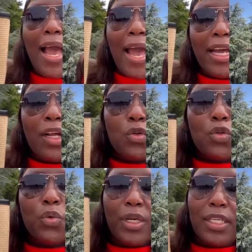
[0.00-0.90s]
I
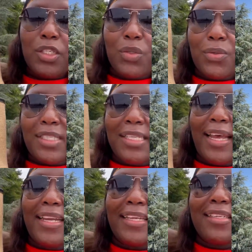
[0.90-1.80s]
cannot wait to
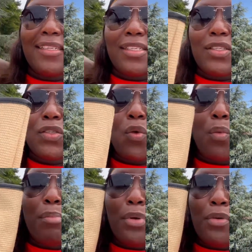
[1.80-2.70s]
style it. It's so
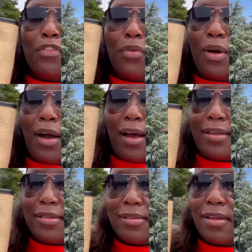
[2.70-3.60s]
beautiful,
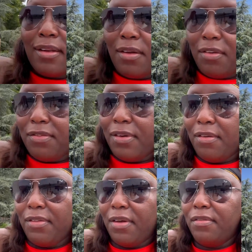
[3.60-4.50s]
guys. Love,
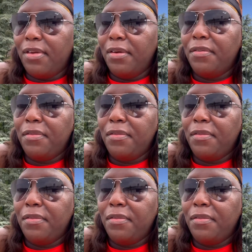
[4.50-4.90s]
love, love, love.